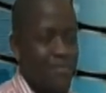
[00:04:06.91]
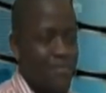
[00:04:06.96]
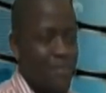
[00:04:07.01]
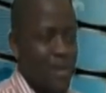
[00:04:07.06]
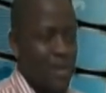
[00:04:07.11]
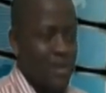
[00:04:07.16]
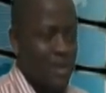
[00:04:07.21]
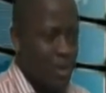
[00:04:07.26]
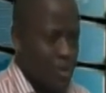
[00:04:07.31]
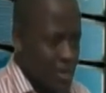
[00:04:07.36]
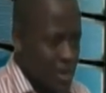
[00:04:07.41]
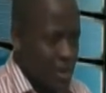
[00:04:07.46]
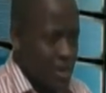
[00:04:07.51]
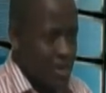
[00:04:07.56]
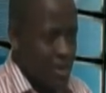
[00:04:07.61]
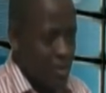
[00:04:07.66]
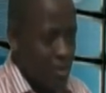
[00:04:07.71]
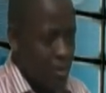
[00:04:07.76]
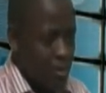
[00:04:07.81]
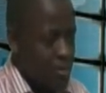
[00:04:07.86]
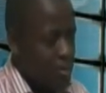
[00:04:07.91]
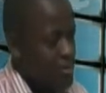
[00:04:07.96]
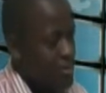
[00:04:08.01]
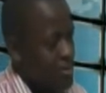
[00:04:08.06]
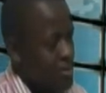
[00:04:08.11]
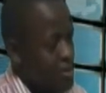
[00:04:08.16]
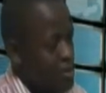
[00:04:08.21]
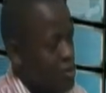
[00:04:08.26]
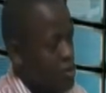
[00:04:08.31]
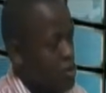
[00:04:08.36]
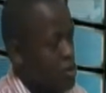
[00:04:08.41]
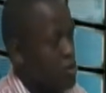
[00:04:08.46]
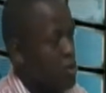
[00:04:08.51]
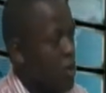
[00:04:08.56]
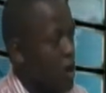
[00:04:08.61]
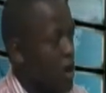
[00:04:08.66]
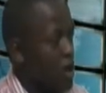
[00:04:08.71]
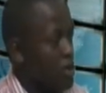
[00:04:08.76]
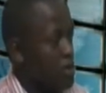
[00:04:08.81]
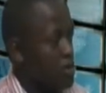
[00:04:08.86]
Now tell us about the
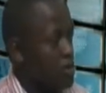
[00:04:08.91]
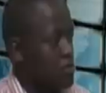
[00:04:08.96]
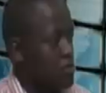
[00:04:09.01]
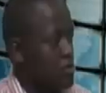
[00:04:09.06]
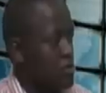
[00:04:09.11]
social action.